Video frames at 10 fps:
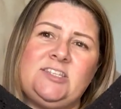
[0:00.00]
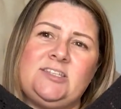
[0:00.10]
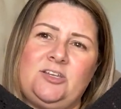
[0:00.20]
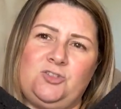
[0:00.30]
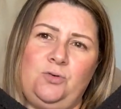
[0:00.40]
a
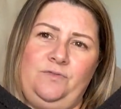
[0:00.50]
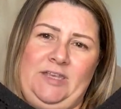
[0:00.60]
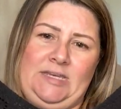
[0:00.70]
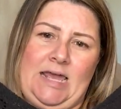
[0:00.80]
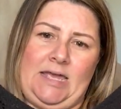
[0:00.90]
subtle
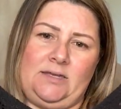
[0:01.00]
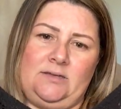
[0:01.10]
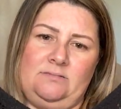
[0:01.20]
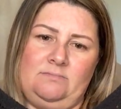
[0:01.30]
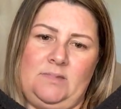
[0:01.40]

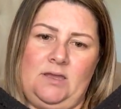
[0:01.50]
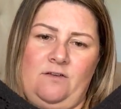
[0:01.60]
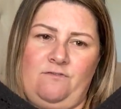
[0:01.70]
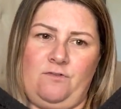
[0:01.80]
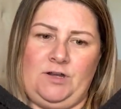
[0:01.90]
V-neck,
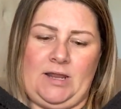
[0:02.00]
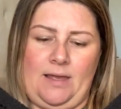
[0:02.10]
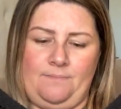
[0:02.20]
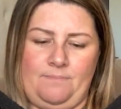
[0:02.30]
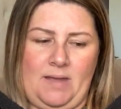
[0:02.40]
front and